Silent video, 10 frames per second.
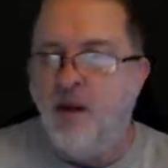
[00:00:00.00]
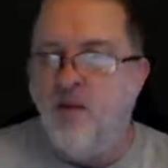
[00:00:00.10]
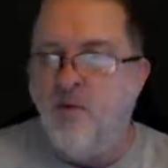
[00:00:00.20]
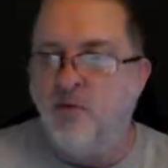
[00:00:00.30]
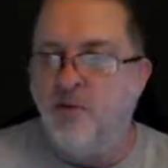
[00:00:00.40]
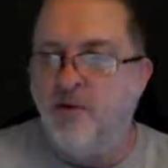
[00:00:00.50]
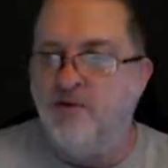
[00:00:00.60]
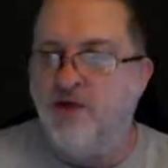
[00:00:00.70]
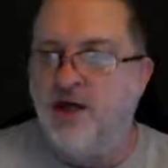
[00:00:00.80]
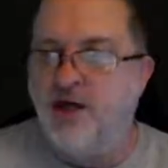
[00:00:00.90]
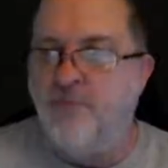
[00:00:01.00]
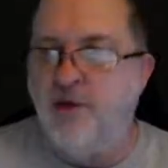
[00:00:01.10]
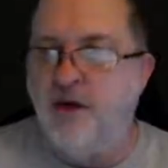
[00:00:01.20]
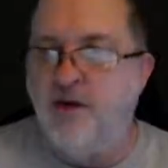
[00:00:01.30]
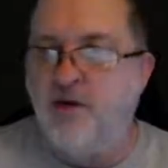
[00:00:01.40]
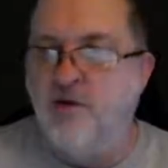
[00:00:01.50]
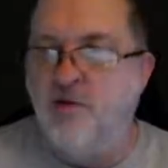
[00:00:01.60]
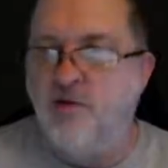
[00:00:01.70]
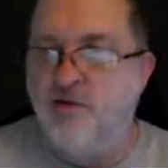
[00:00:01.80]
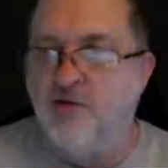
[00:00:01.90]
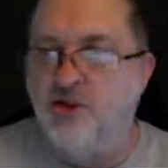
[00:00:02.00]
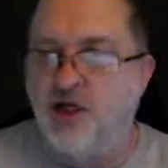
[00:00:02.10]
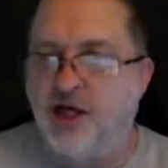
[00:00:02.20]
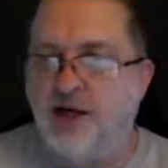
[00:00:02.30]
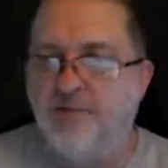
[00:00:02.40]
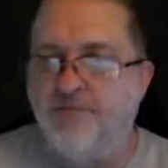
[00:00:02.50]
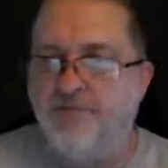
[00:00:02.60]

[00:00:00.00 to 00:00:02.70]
When we was cut up here, of course, your shop